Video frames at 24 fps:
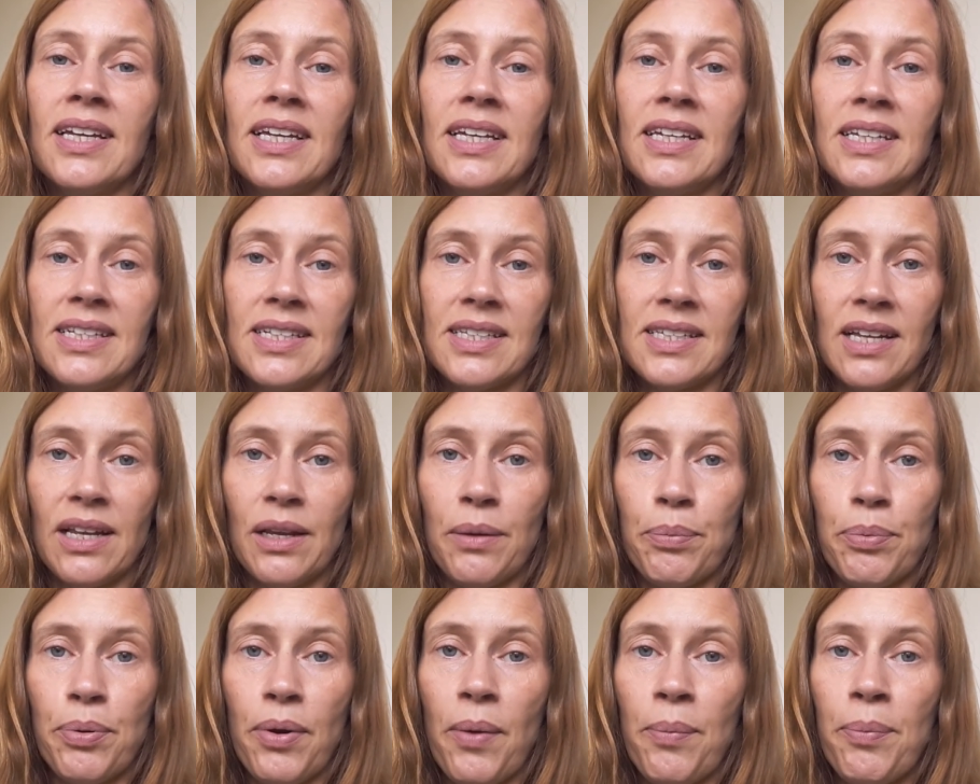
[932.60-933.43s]
is still
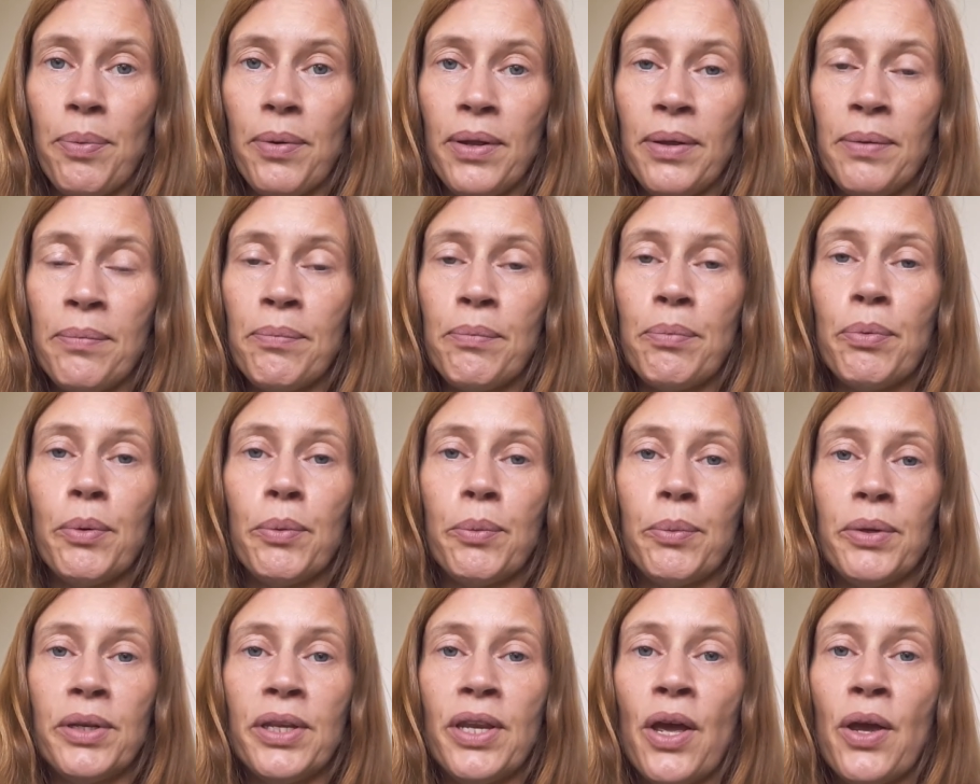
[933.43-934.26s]
a problem,
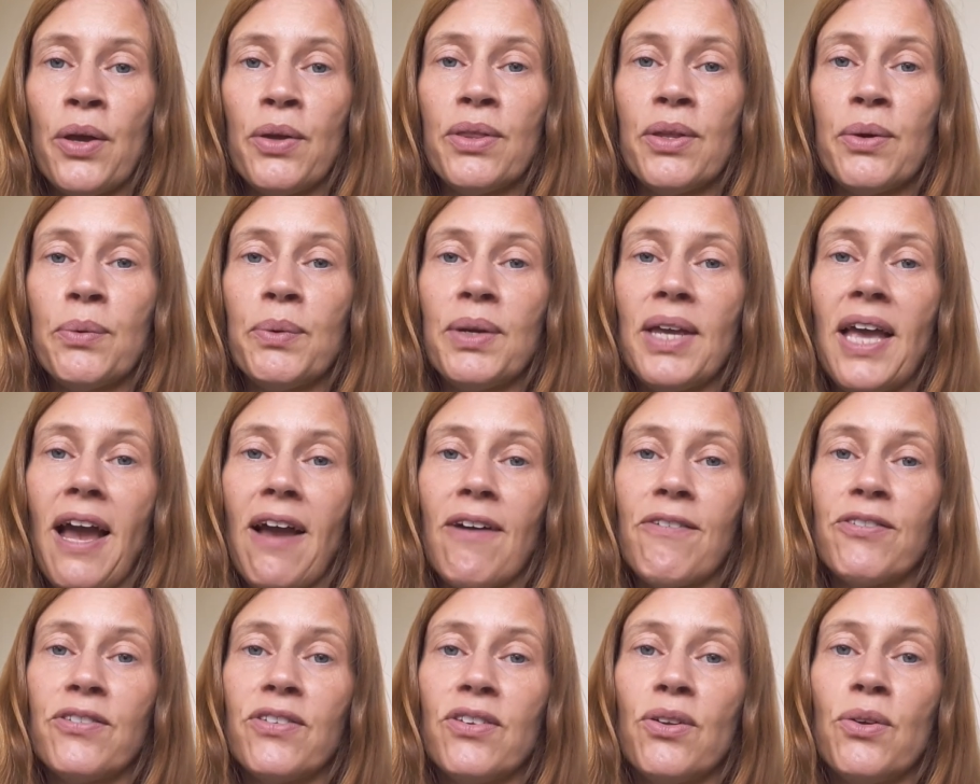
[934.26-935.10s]
but we know that we
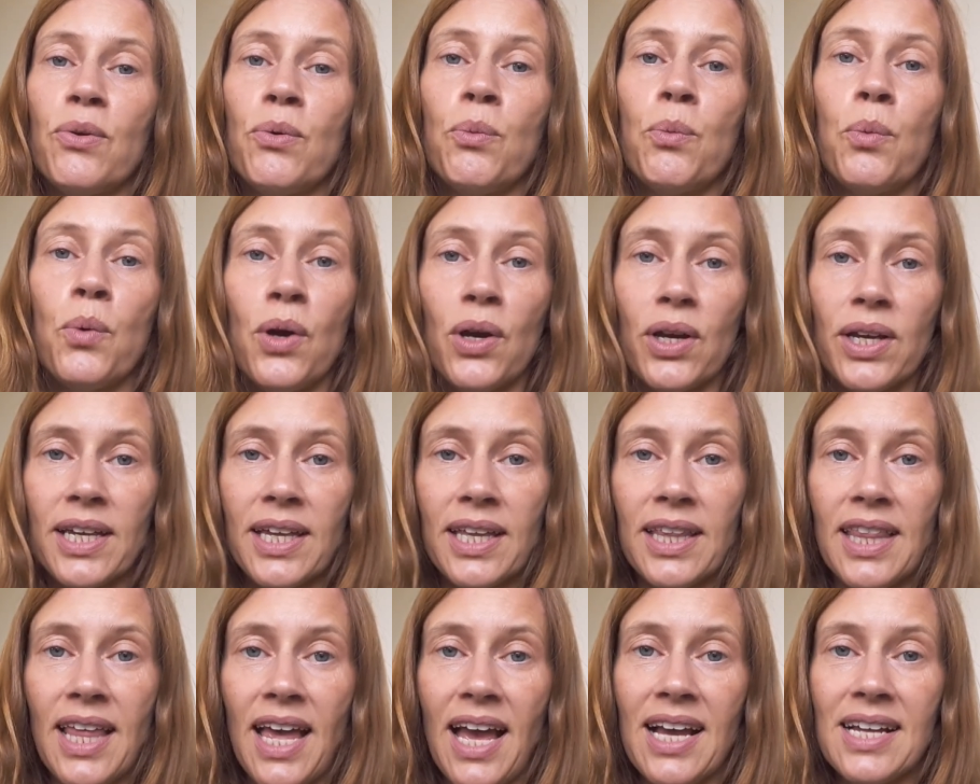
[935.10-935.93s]
have to work
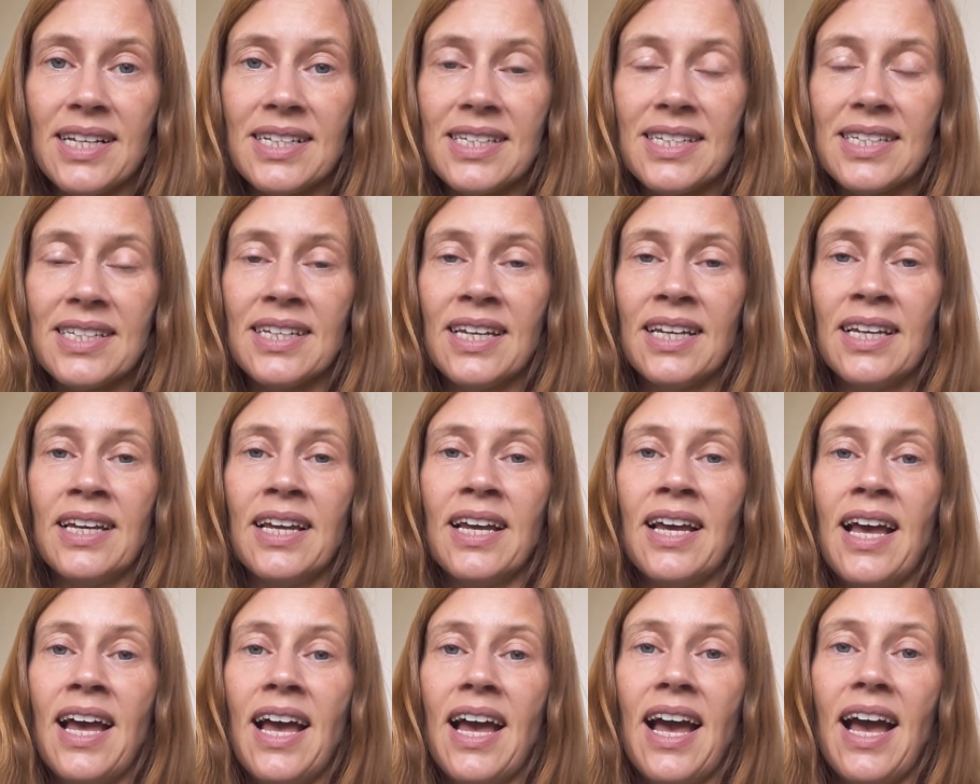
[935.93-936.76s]
at that.
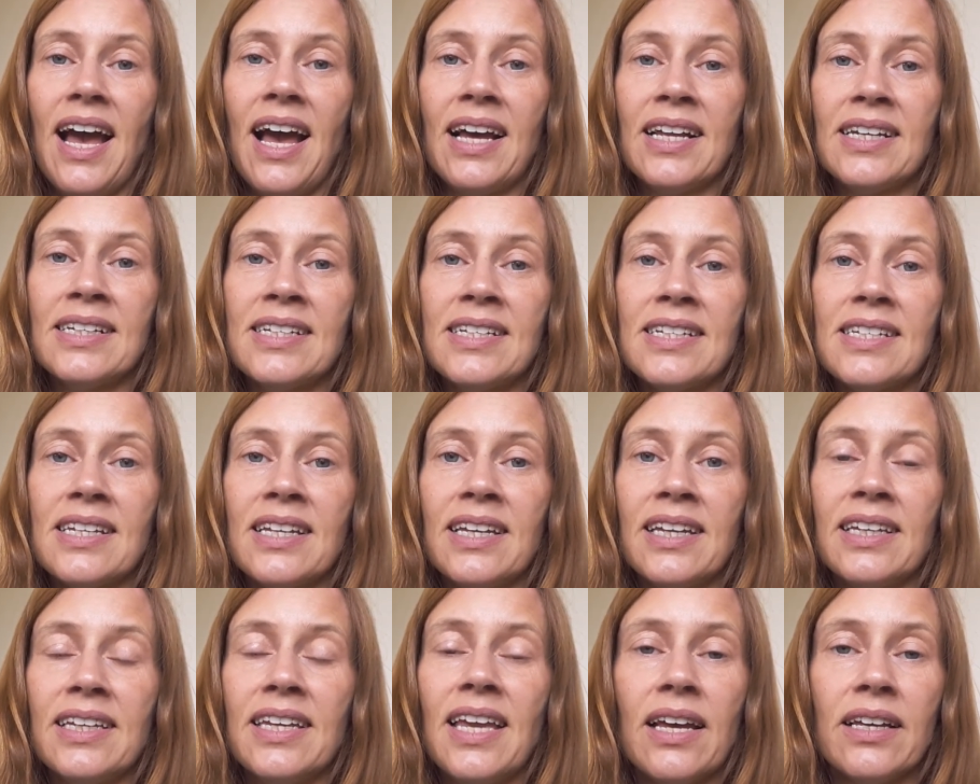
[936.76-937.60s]
And
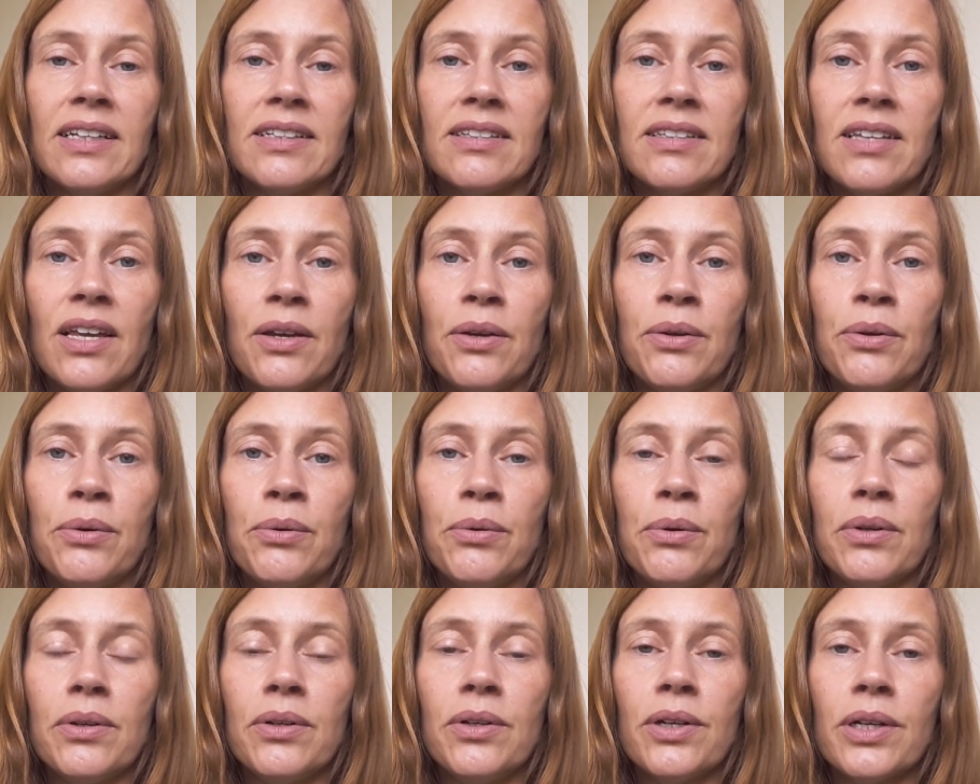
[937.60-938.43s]
uh, yeah,
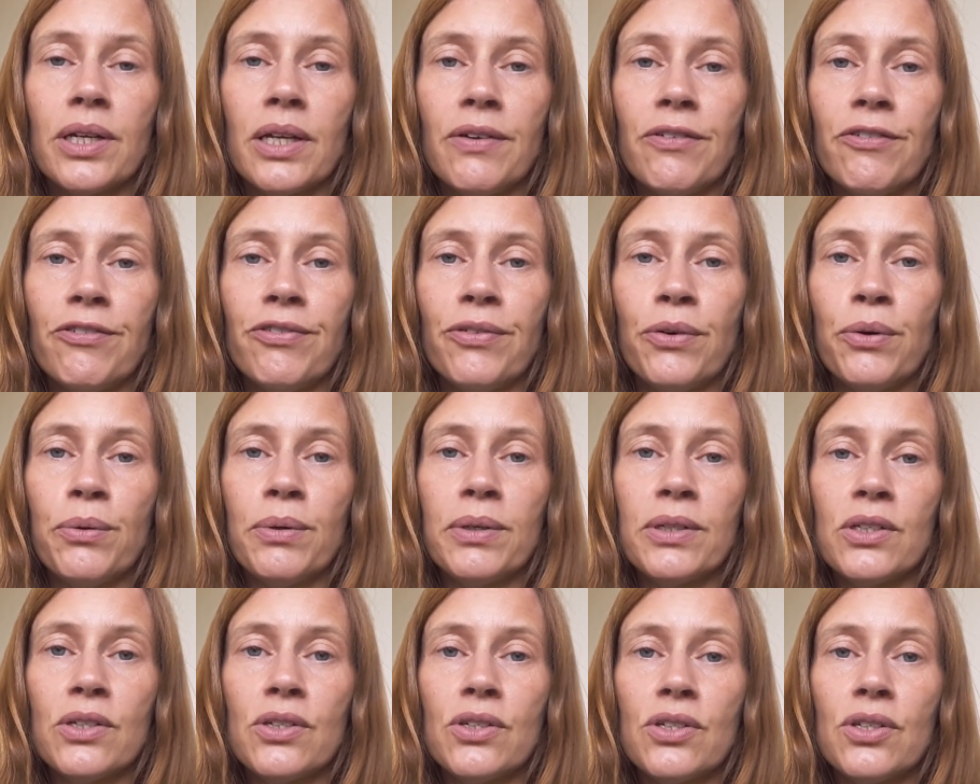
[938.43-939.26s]
so looking
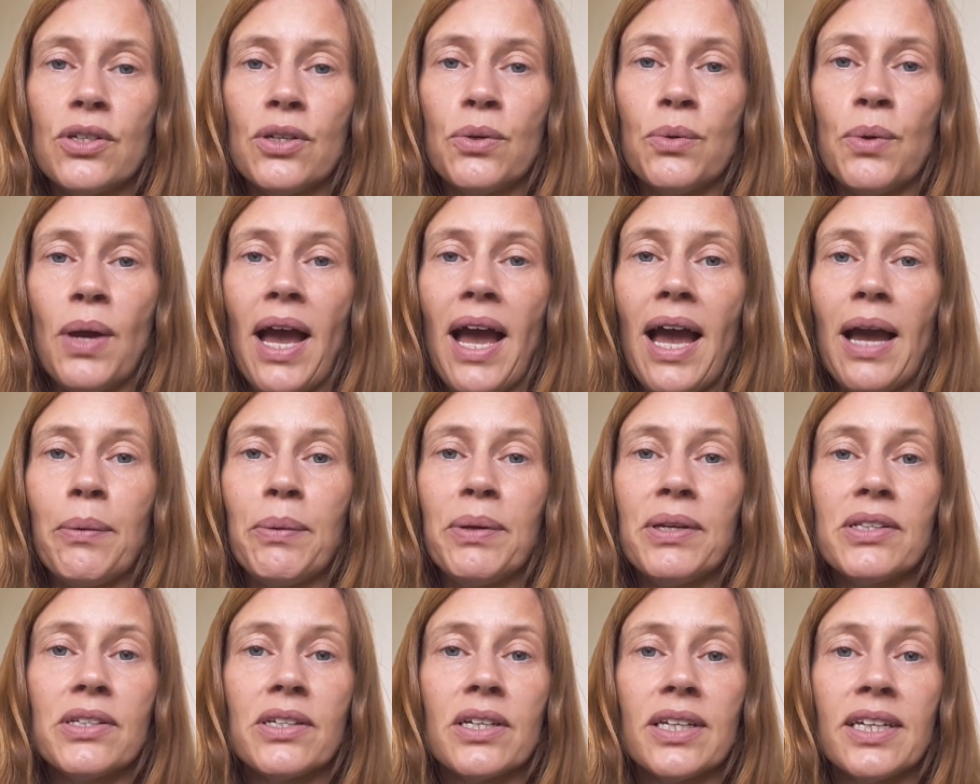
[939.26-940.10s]
forward to how
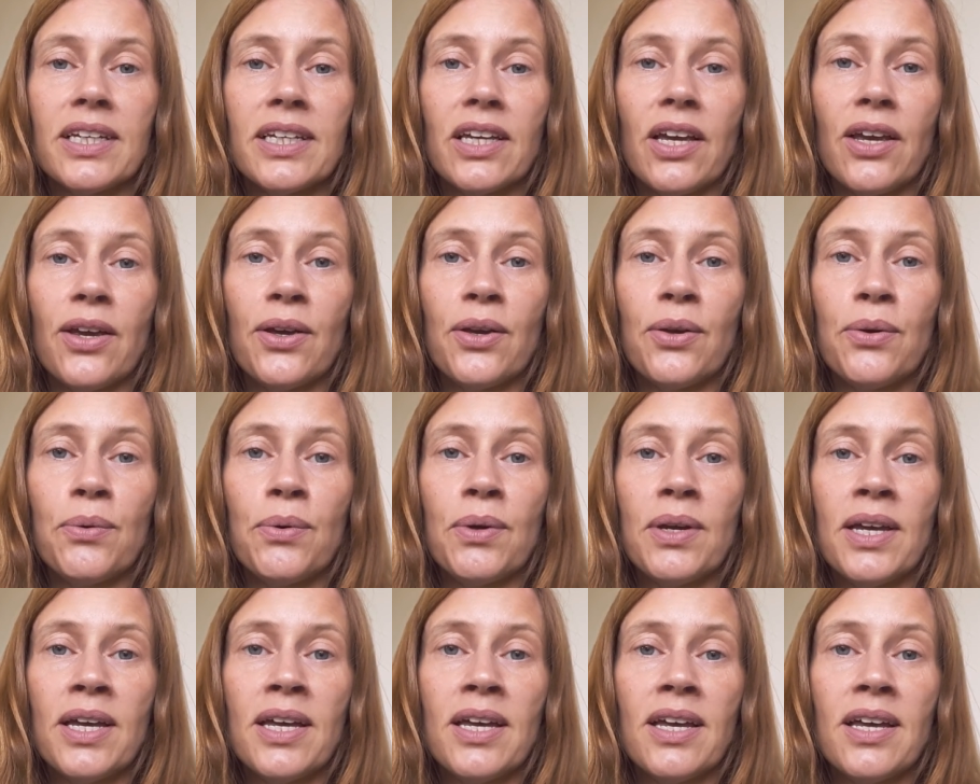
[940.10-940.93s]
it's going to
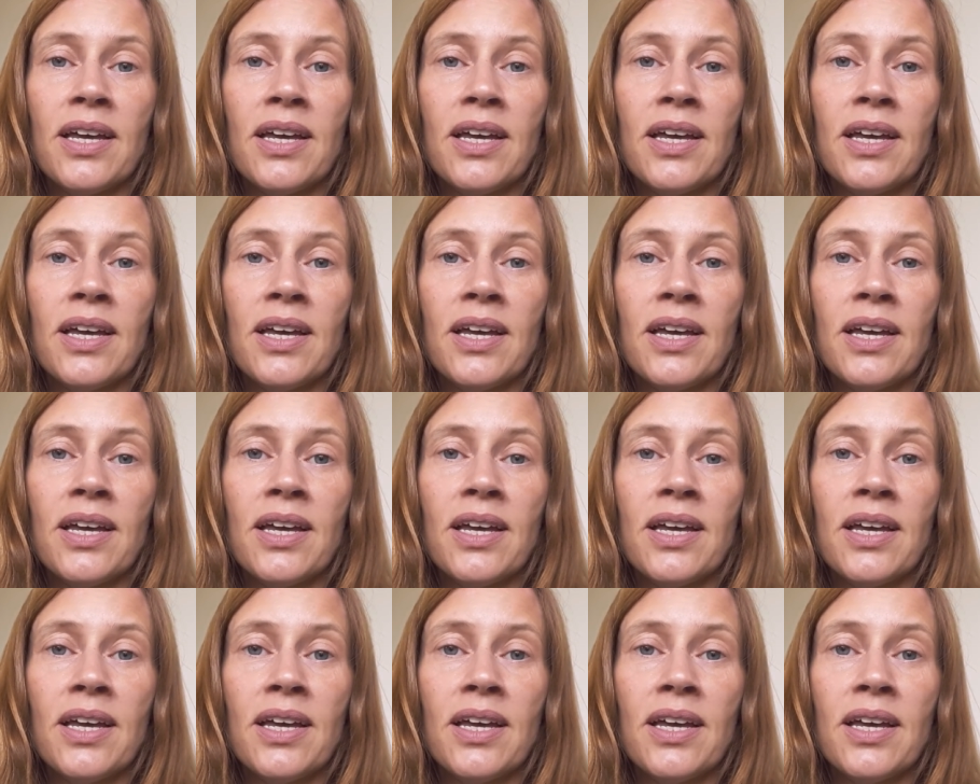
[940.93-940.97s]
go